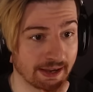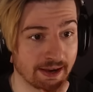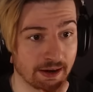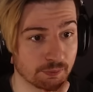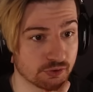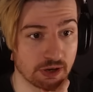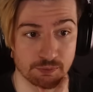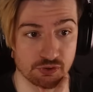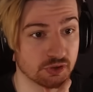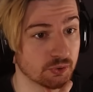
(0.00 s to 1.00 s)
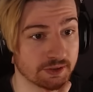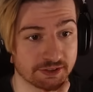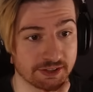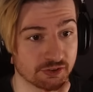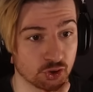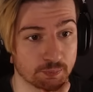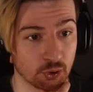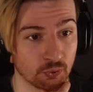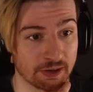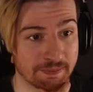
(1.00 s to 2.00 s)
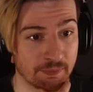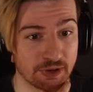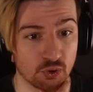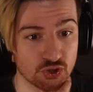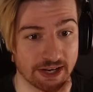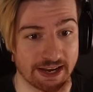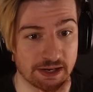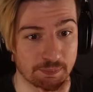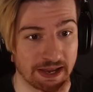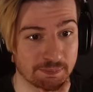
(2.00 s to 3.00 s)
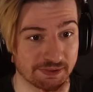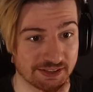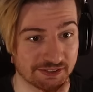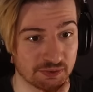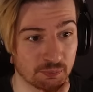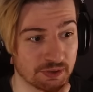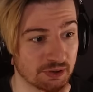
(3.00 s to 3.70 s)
Again, I'm just I'm just doing this thing super quick, man. We don't check any papers. Let's see what we